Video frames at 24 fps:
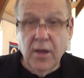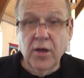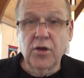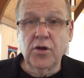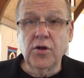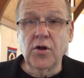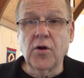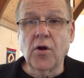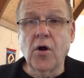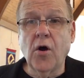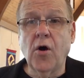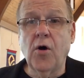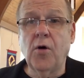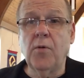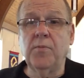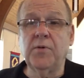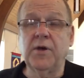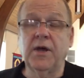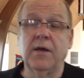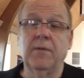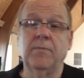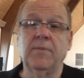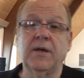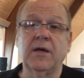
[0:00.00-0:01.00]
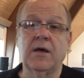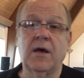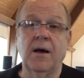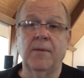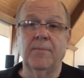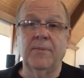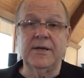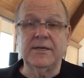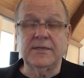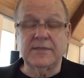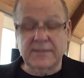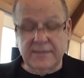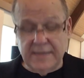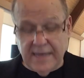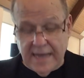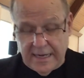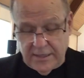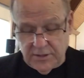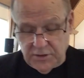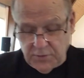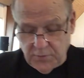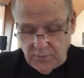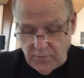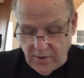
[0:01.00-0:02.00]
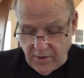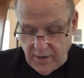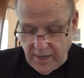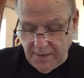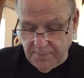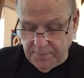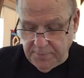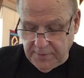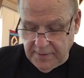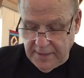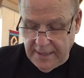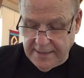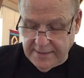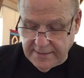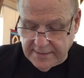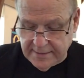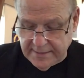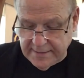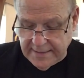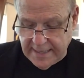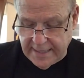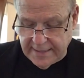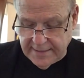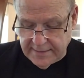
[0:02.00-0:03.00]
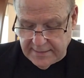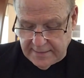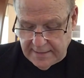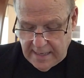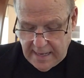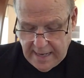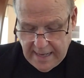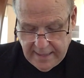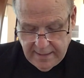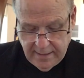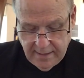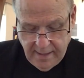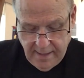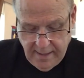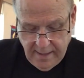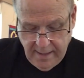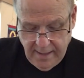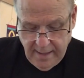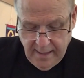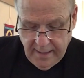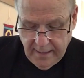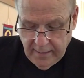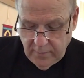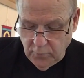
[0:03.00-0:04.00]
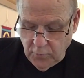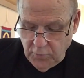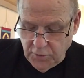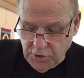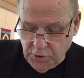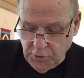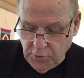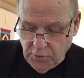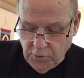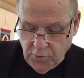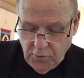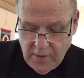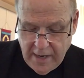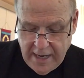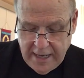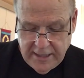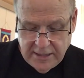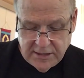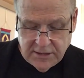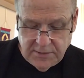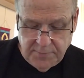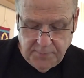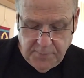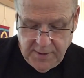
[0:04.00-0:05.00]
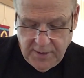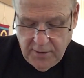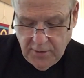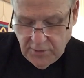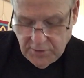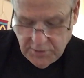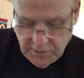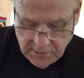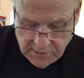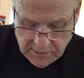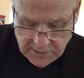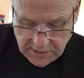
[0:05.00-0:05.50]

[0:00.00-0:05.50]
Your home can become a sanctuary, a place set aside in which you create a spiritual